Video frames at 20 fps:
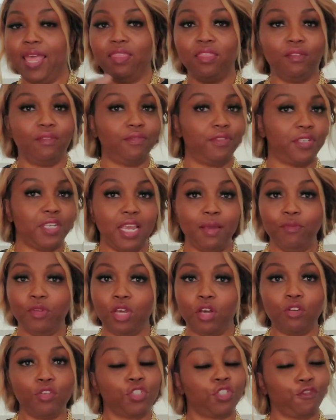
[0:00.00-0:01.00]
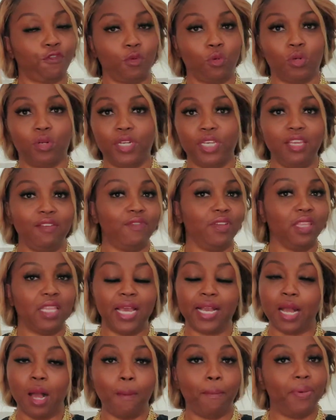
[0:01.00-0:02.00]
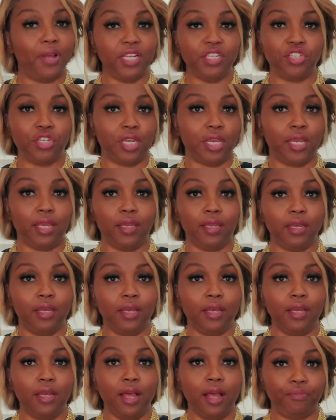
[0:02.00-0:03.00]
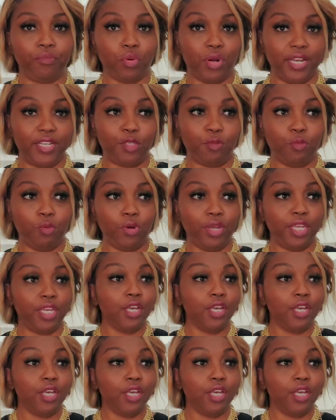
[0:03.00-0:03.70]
And the same goes for even like a budget price point.